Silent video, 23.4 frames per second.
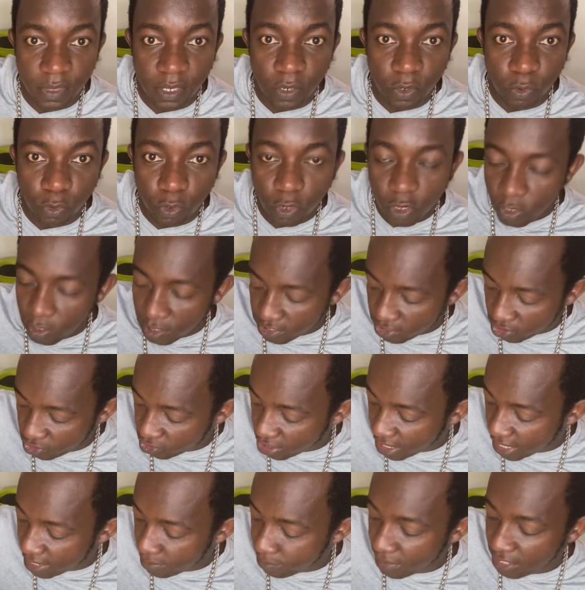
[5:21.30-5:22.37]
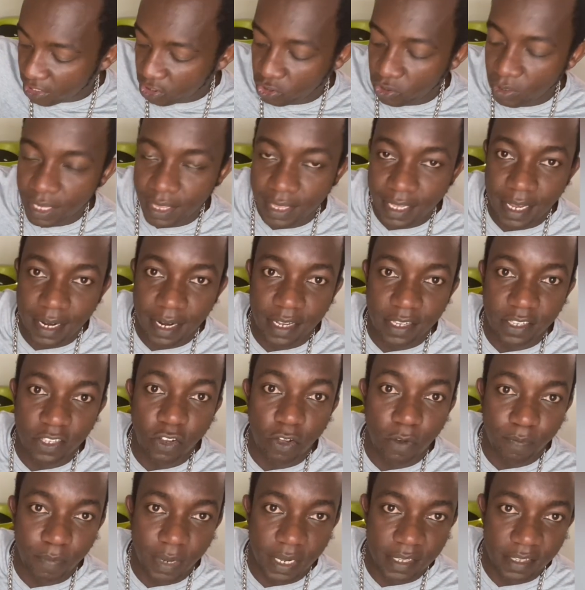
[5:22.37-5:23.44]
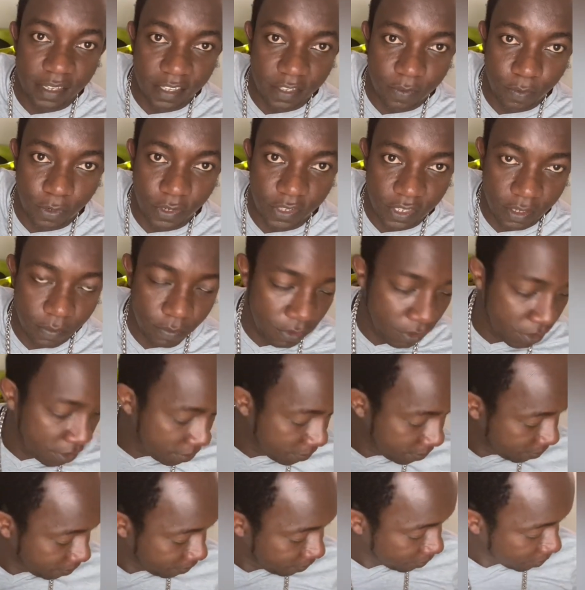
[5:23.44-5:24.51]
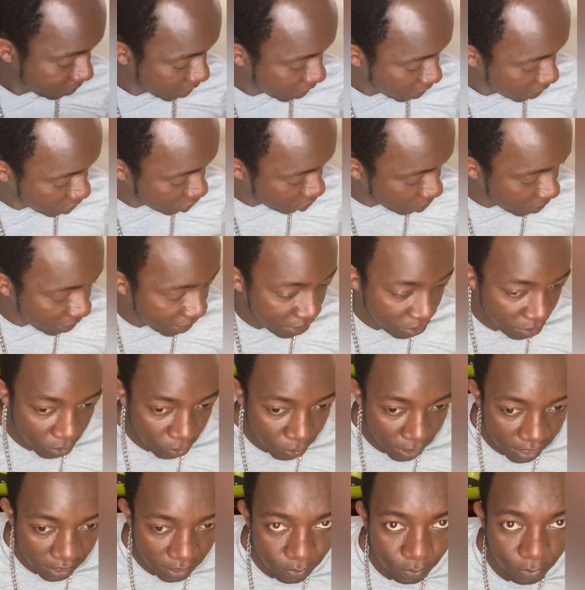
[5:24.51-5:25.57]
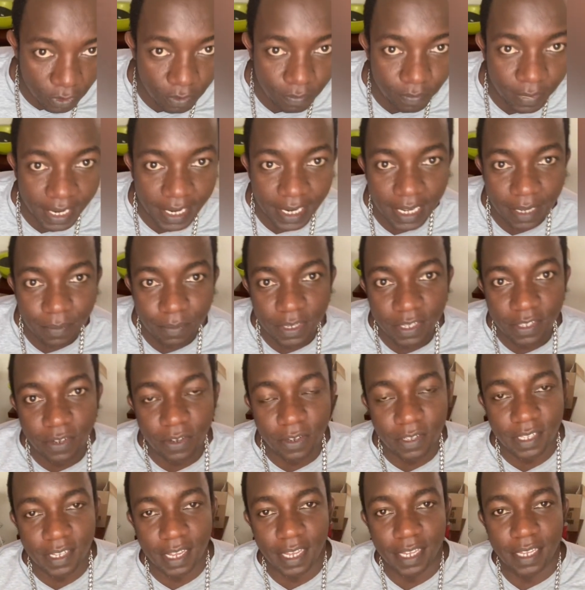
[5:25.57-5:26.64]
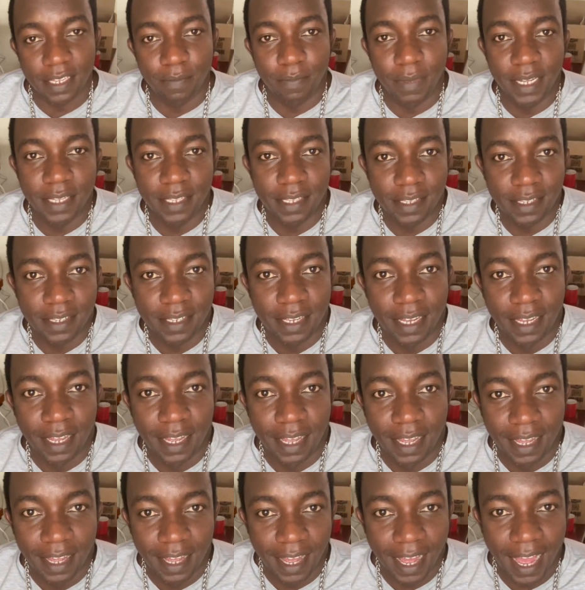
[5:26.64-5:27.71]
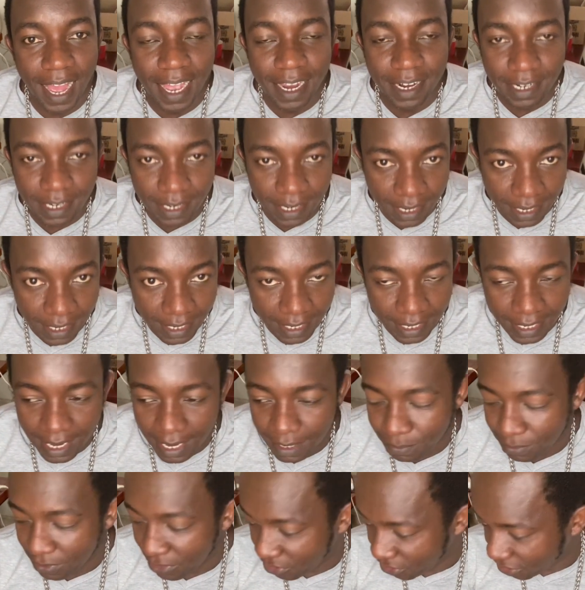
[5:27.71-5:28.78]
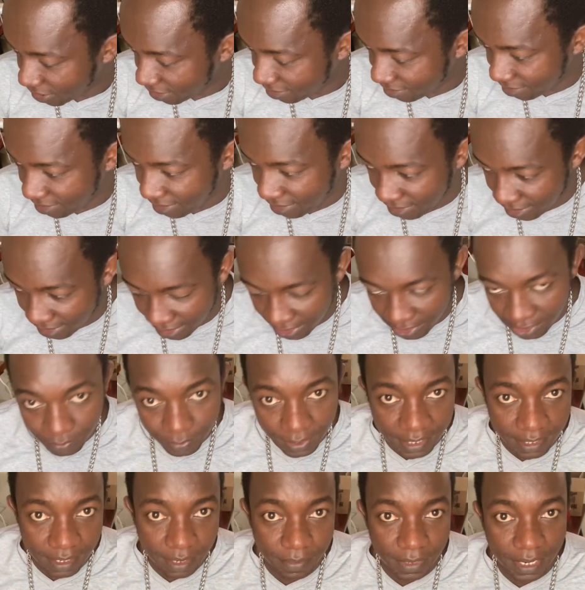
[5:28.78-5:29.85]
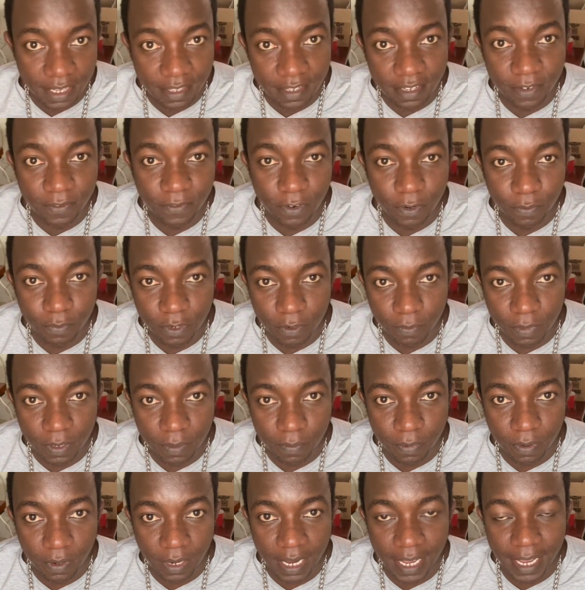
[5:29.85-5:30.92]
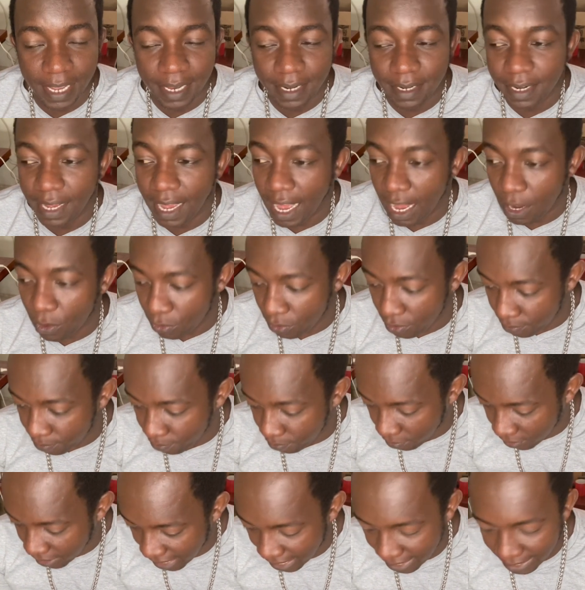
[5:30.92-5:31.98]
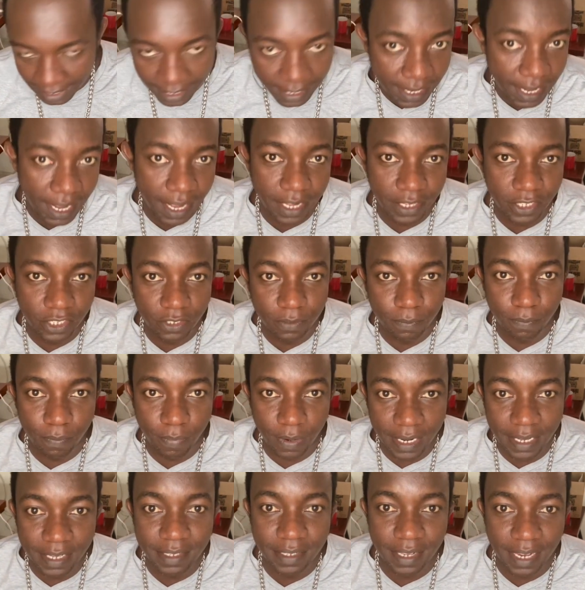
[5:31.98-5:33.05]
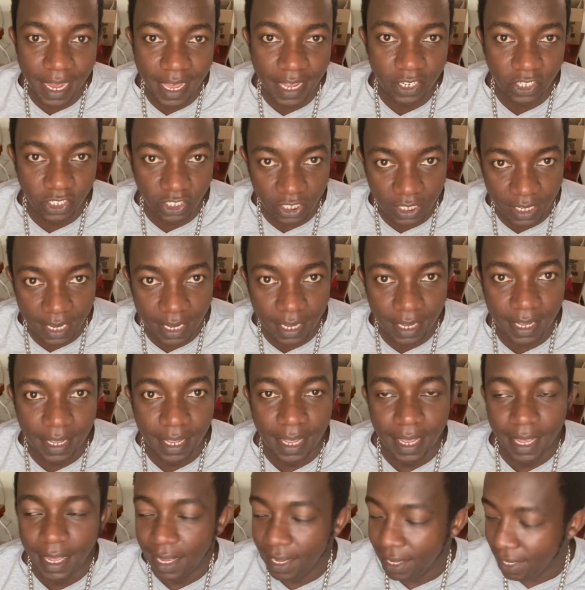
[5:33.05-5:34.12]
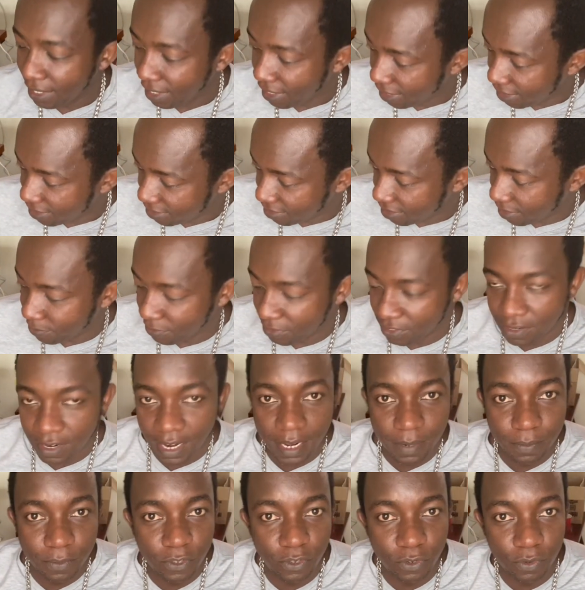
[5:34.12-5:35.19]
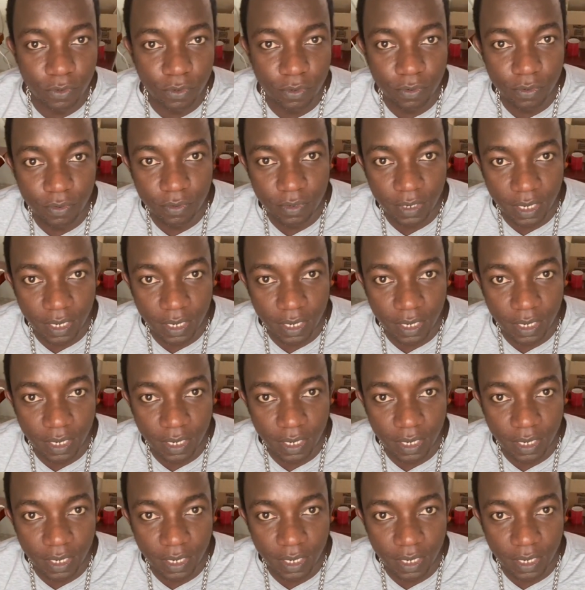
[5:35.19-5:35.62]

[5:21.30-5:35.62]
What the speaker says: We always try and make sure they are as compact as possible. So anyway, once more, my name is Oscar Kibet. I really appreciate the engagement I'm getting from you people, and I would kindly urge, please like, share, and subscribe to